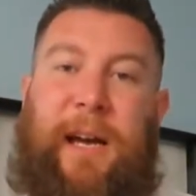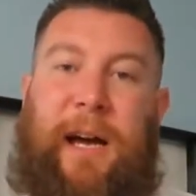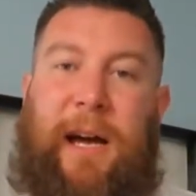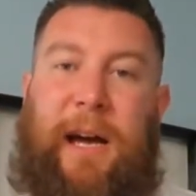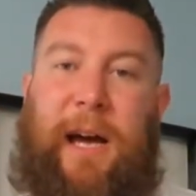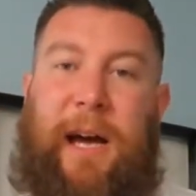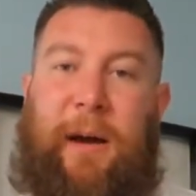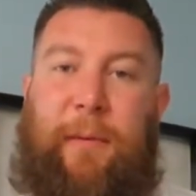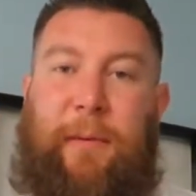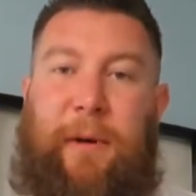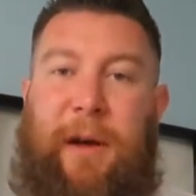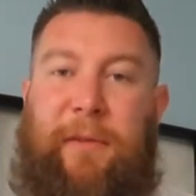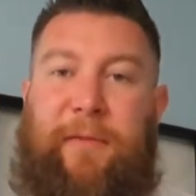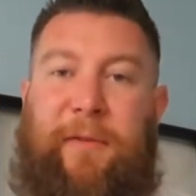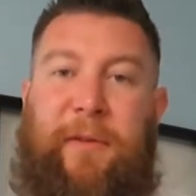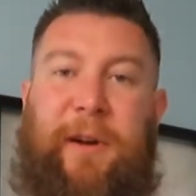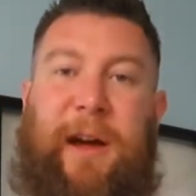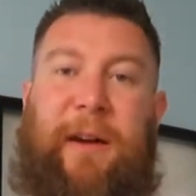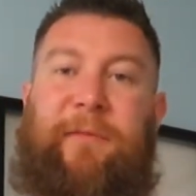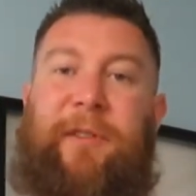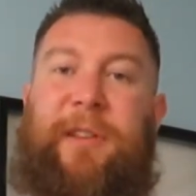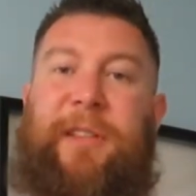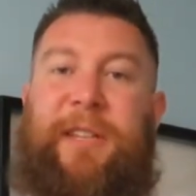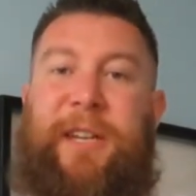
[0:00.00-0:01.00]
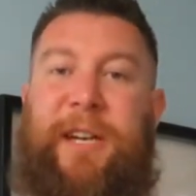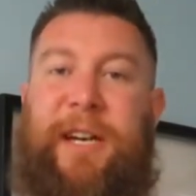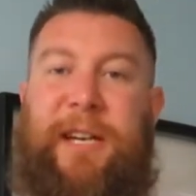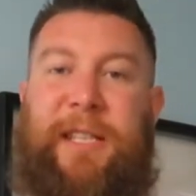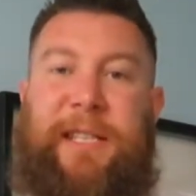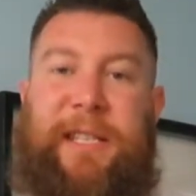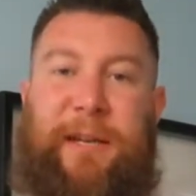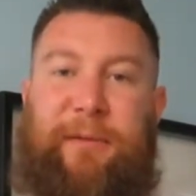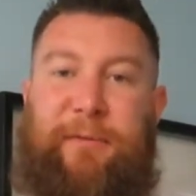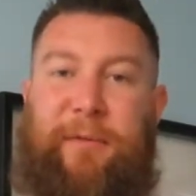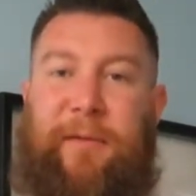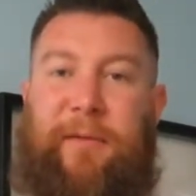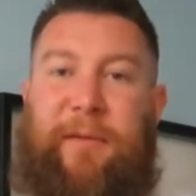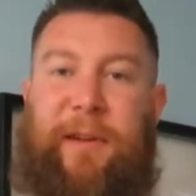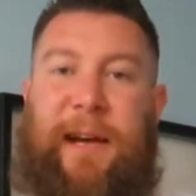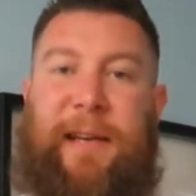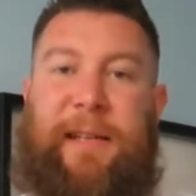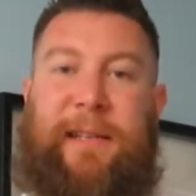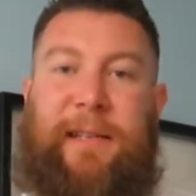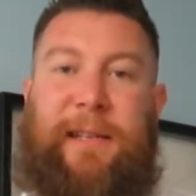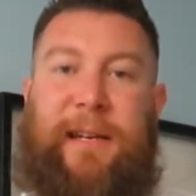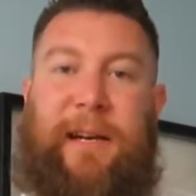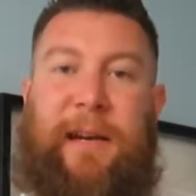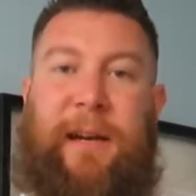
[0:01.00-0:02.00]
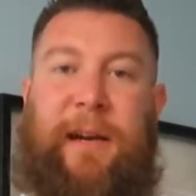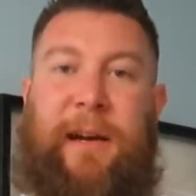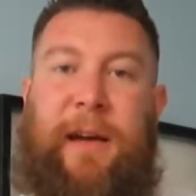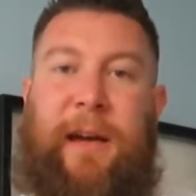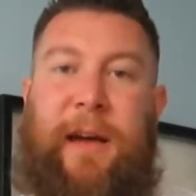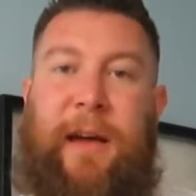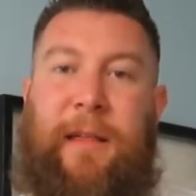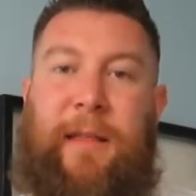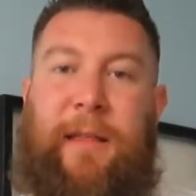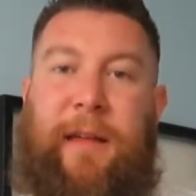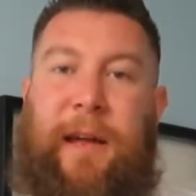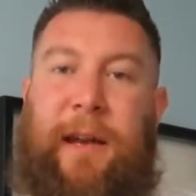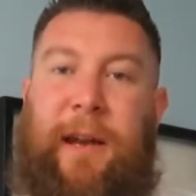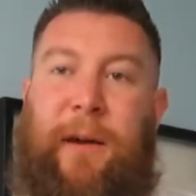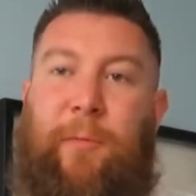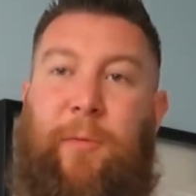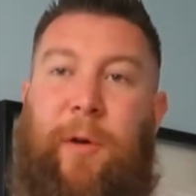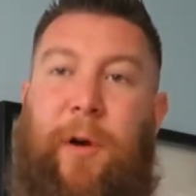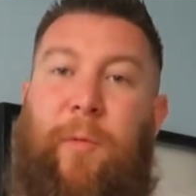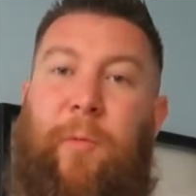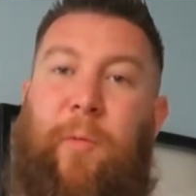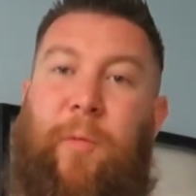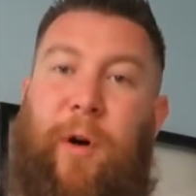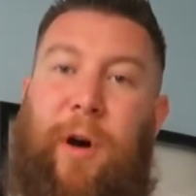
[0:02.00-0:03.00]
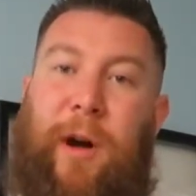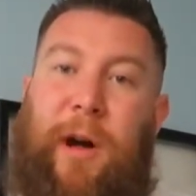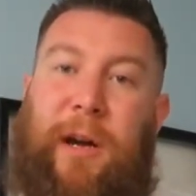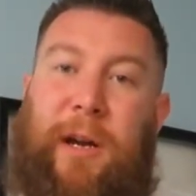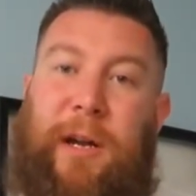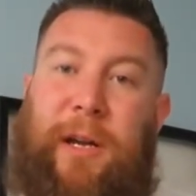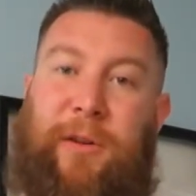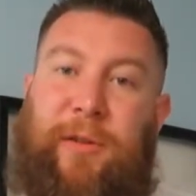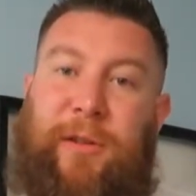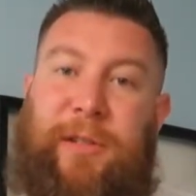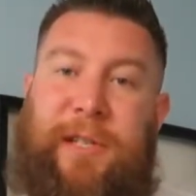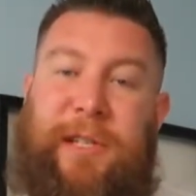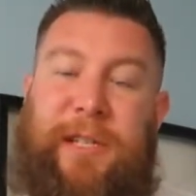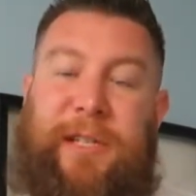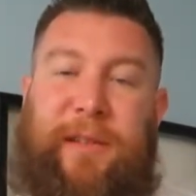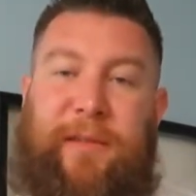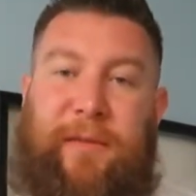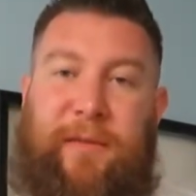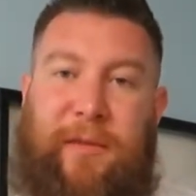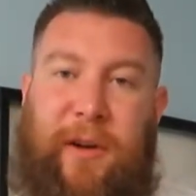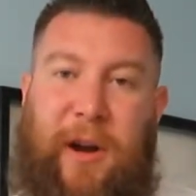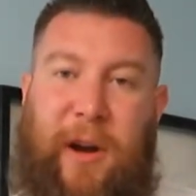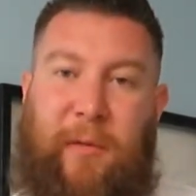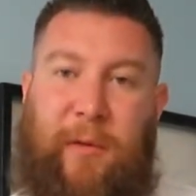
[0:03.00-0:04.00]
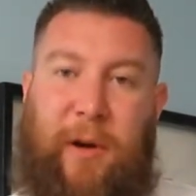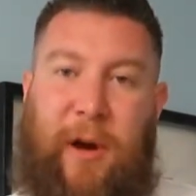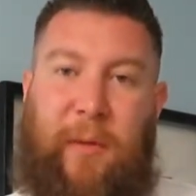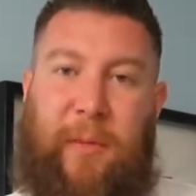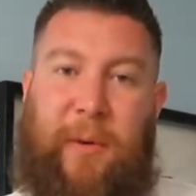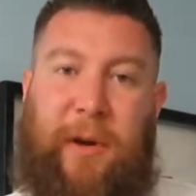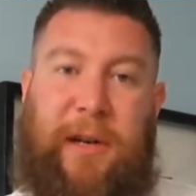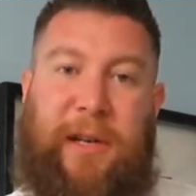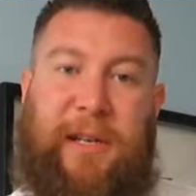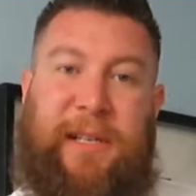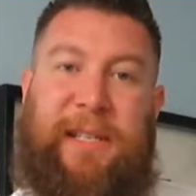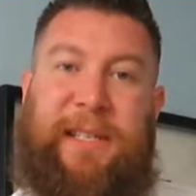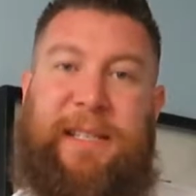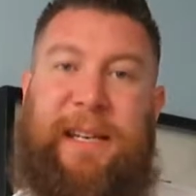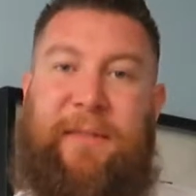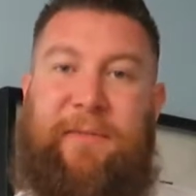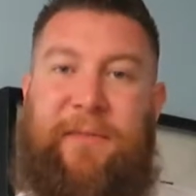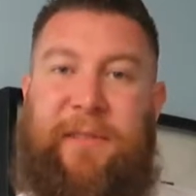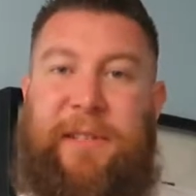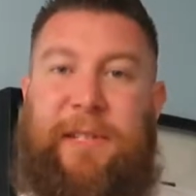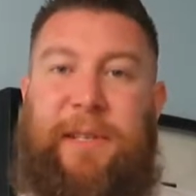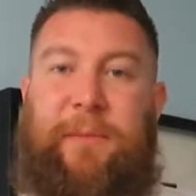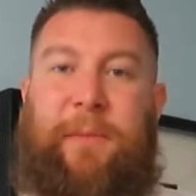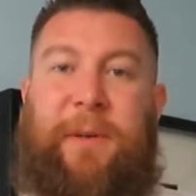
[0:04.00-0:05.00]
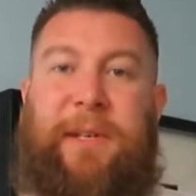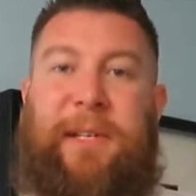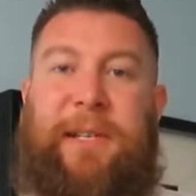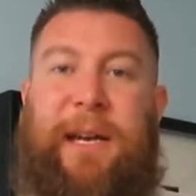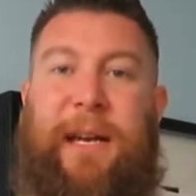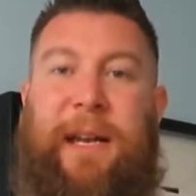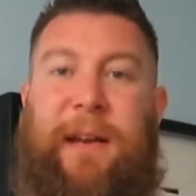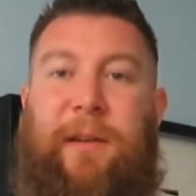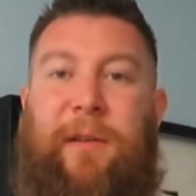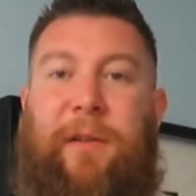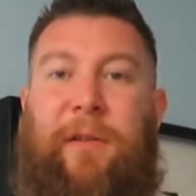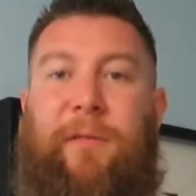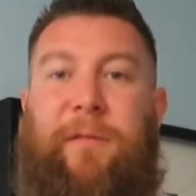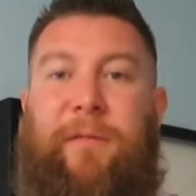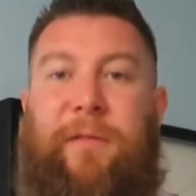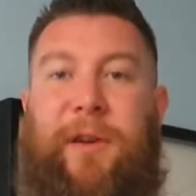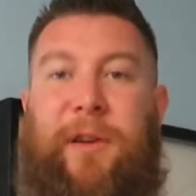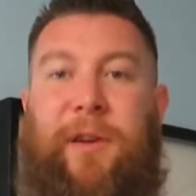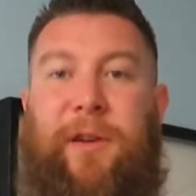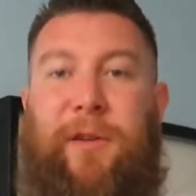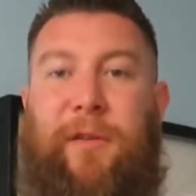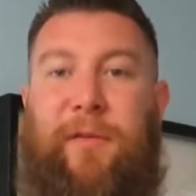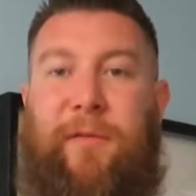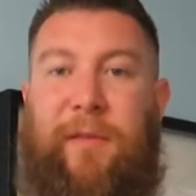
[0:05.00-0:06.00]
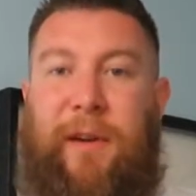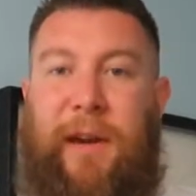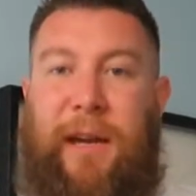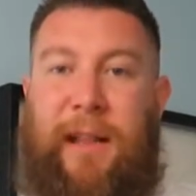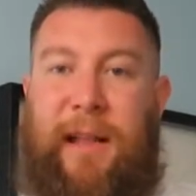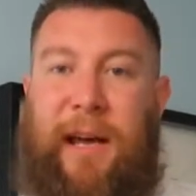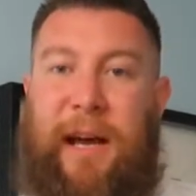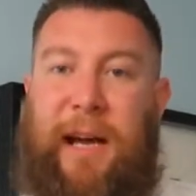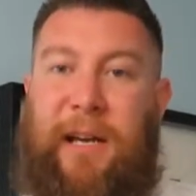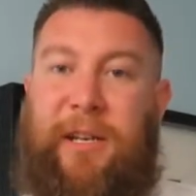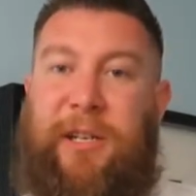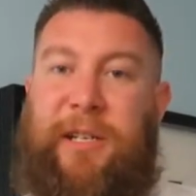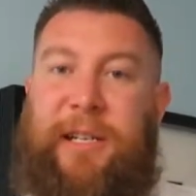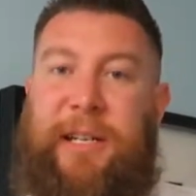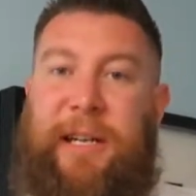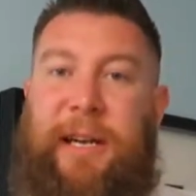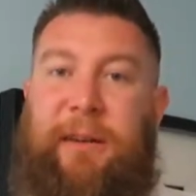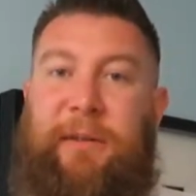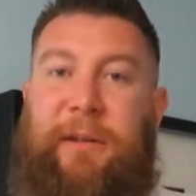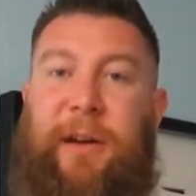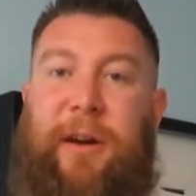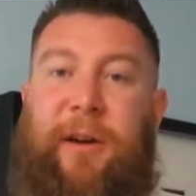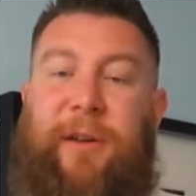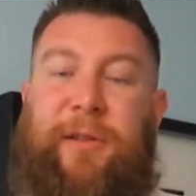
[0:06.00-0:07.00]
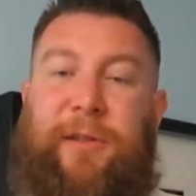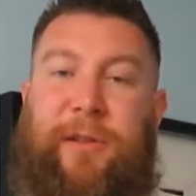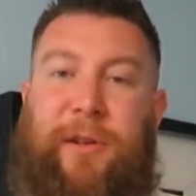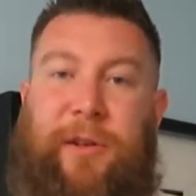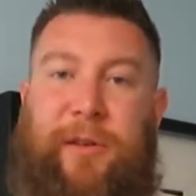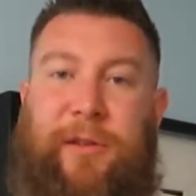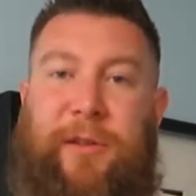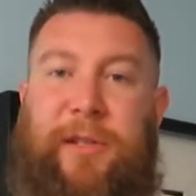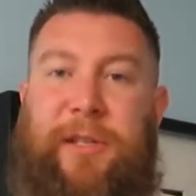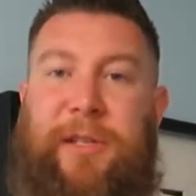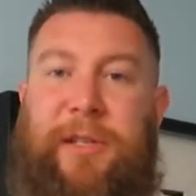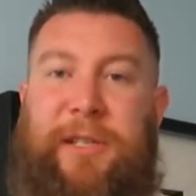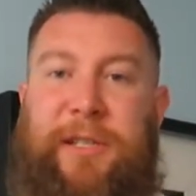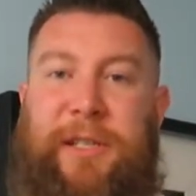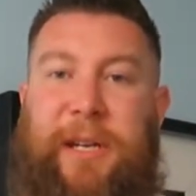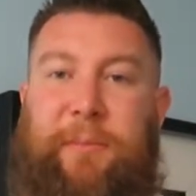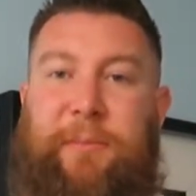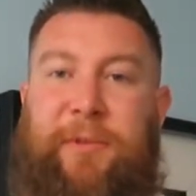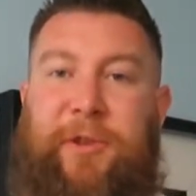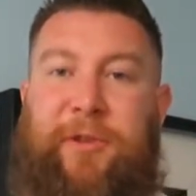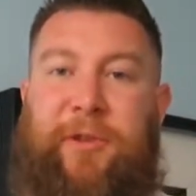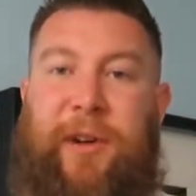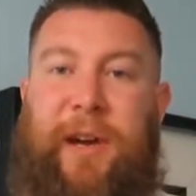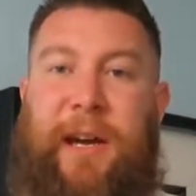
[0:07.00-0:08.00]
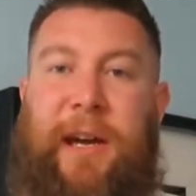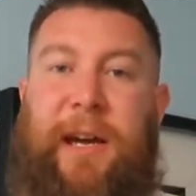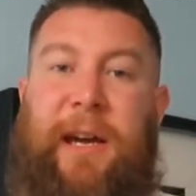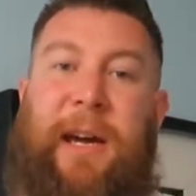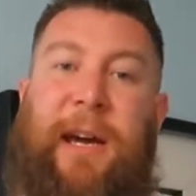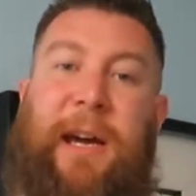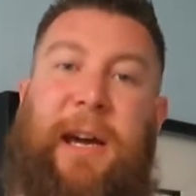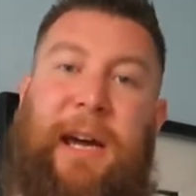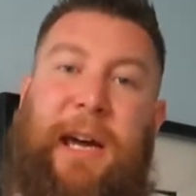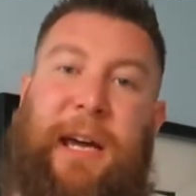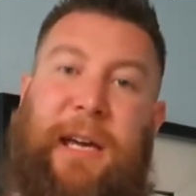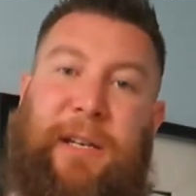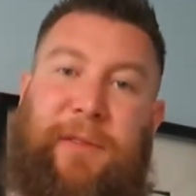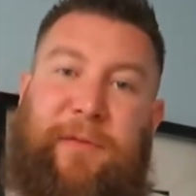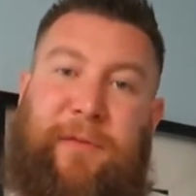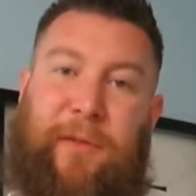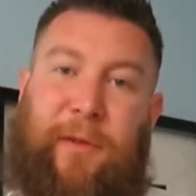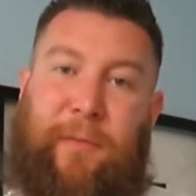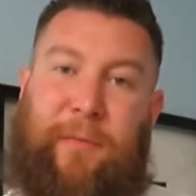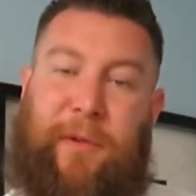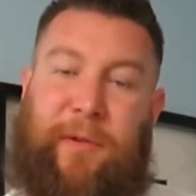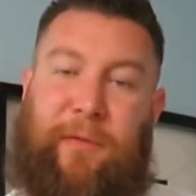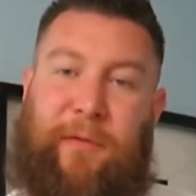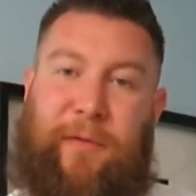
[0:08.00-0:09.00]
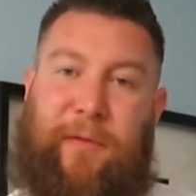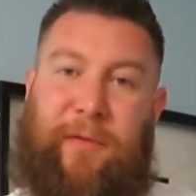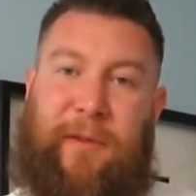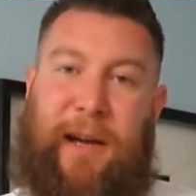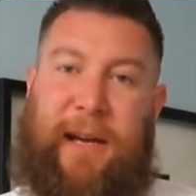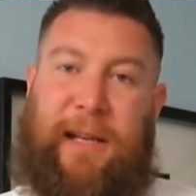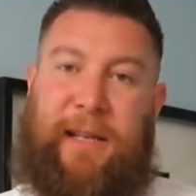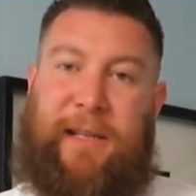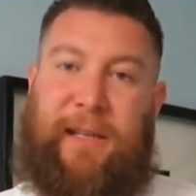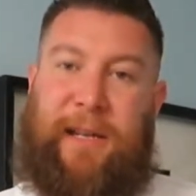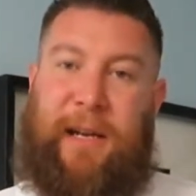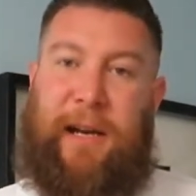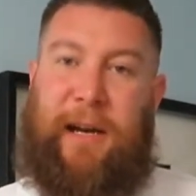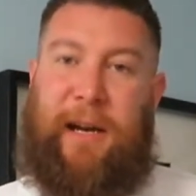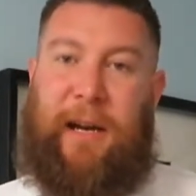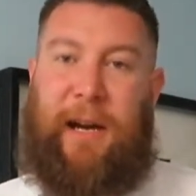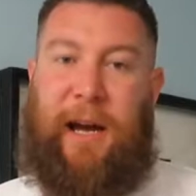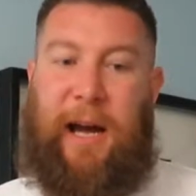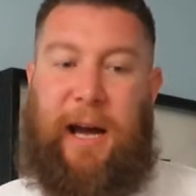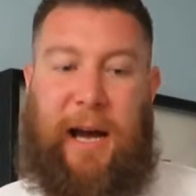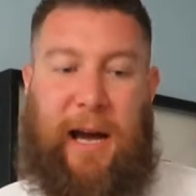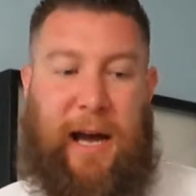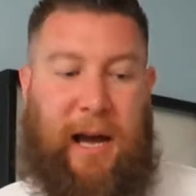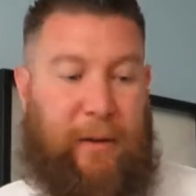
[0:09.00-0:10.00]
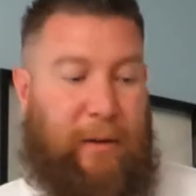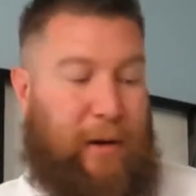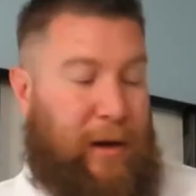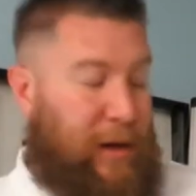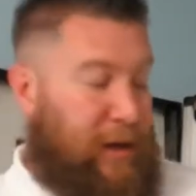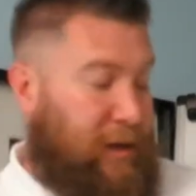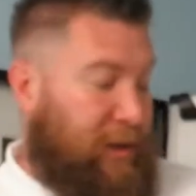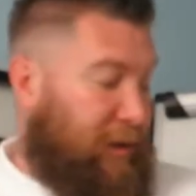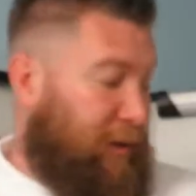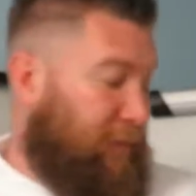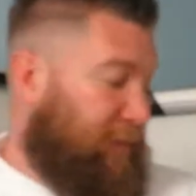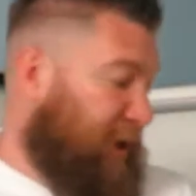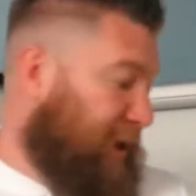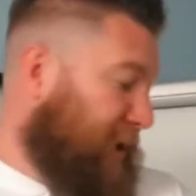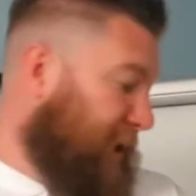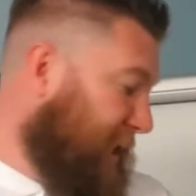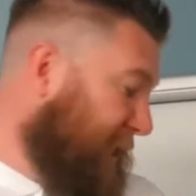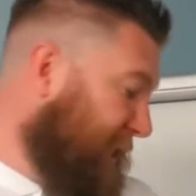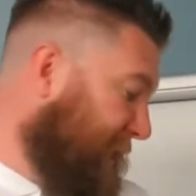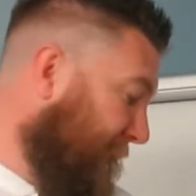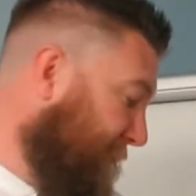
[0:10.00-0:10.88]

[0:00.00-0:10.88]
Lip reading: If you have a dirty reflector, then it won't work in your system very well because 70% of the UV that actually goes onto the substrate is from the reflector. So I'm just going to